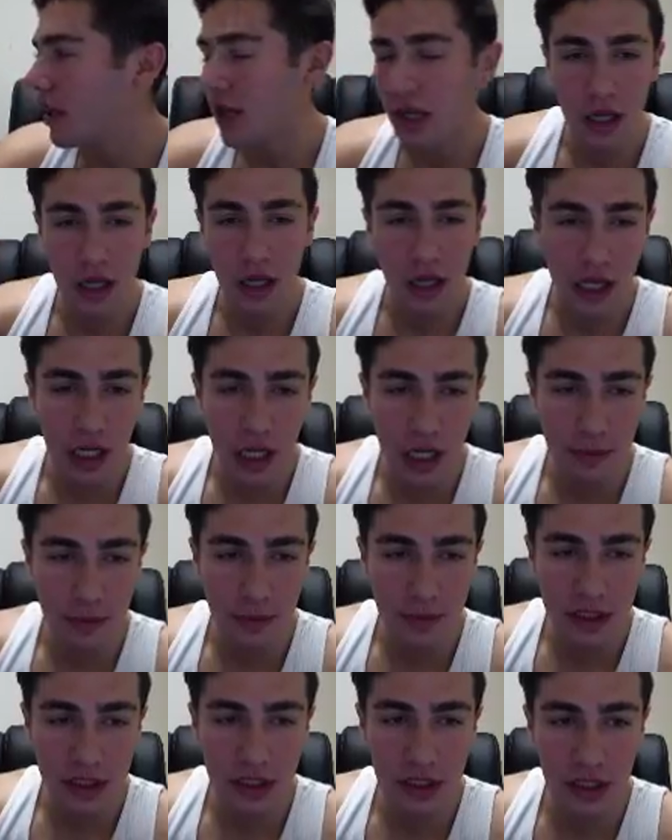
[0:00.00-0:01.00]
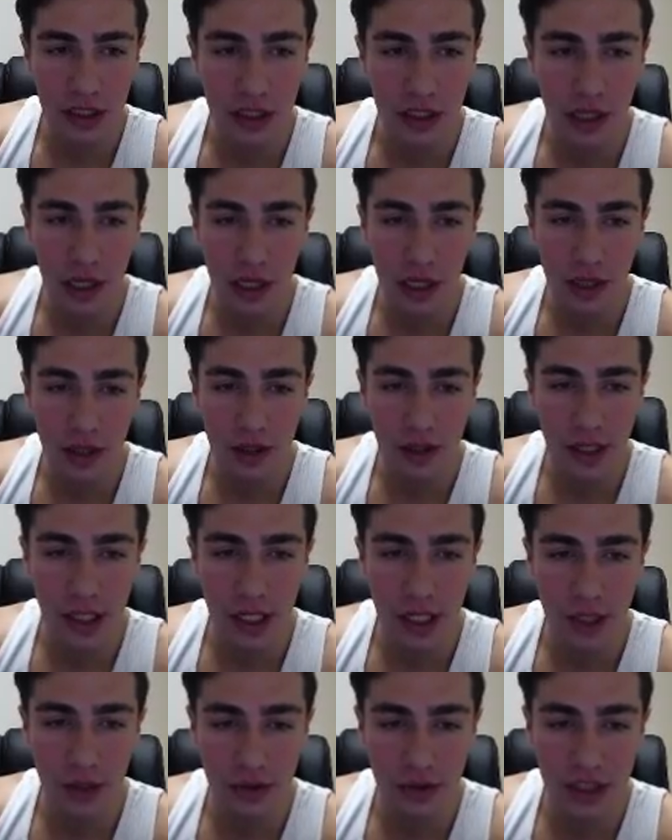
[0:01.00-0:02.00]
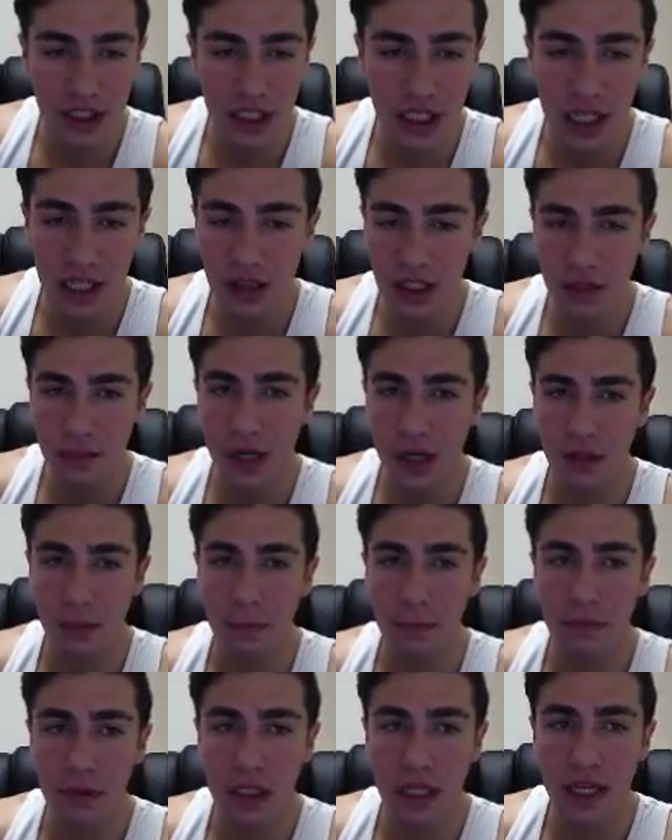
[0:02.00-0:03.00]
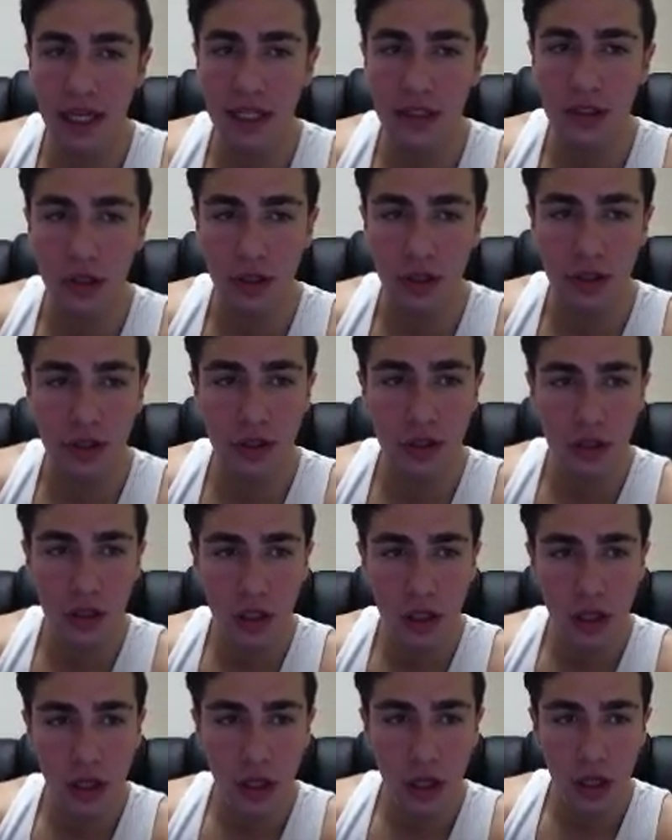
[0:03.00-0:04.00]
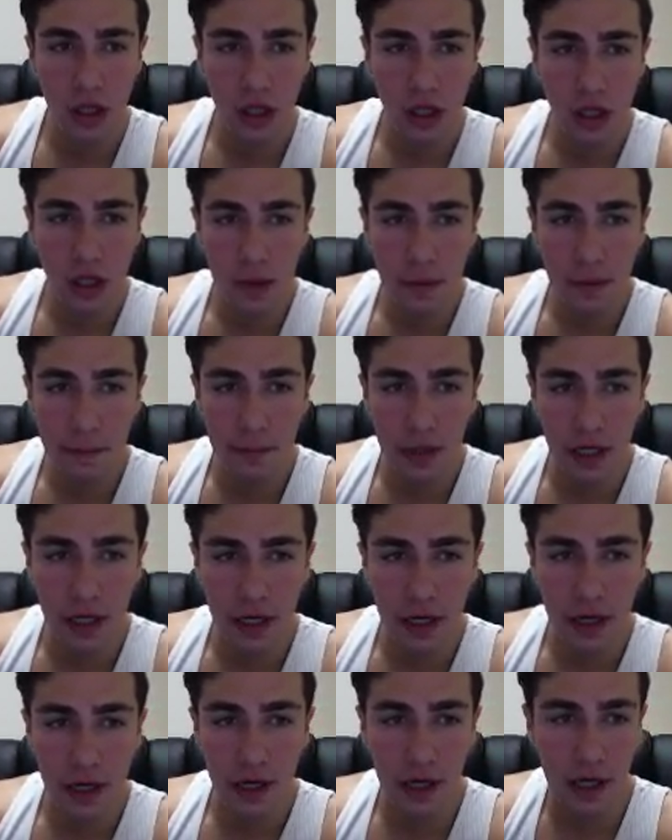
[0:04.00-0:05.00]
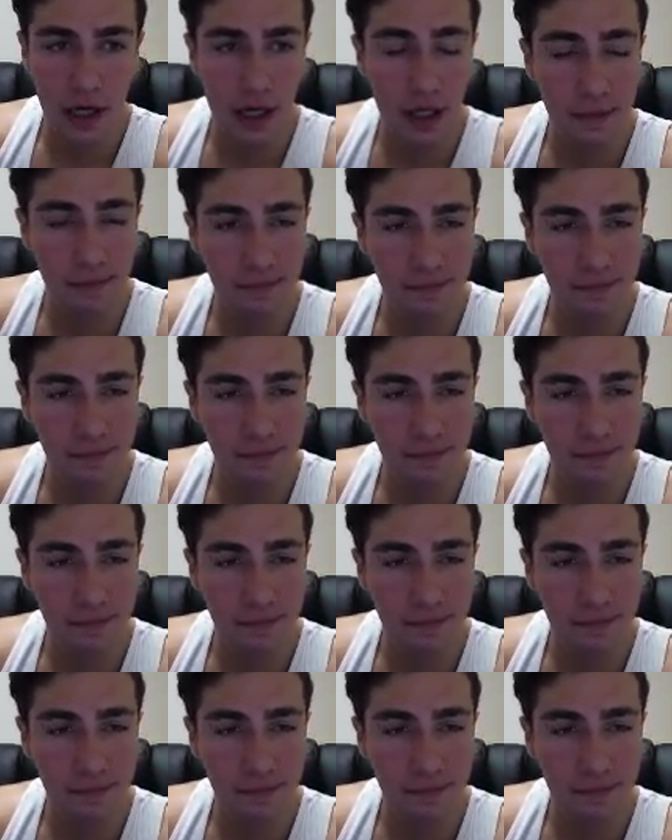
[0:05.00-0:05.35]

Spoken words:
Let's see. I don't see anything about the Blazers. But,